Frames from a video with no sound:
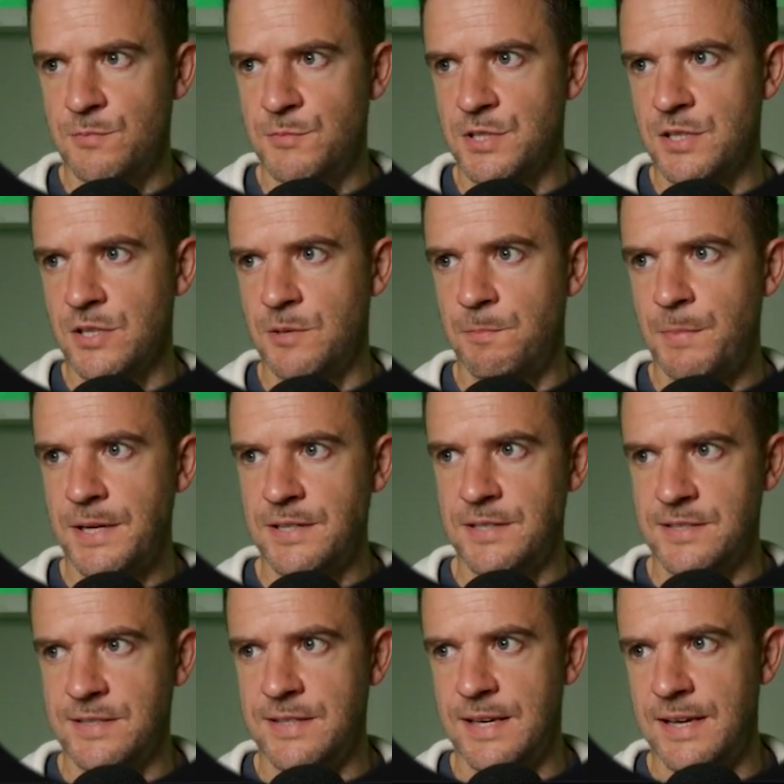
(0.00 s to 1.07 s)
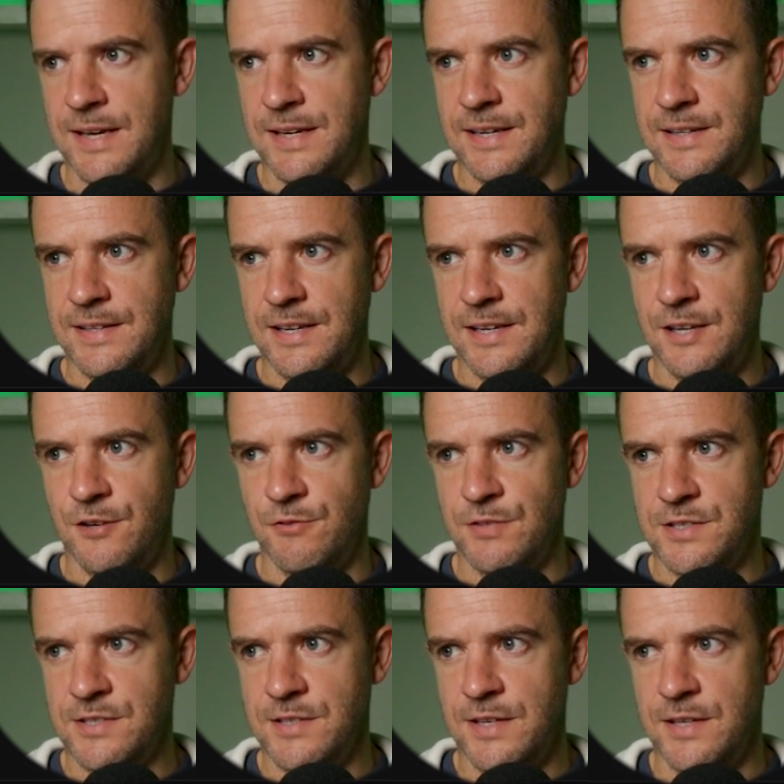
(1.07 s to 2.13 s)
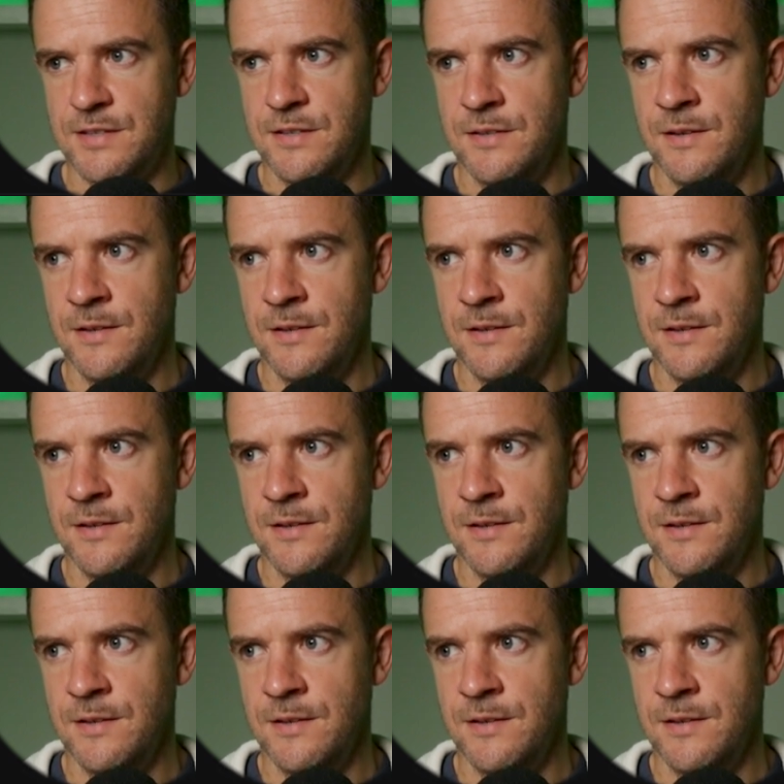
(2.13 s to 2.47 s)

I'm just going to paste that in here instead.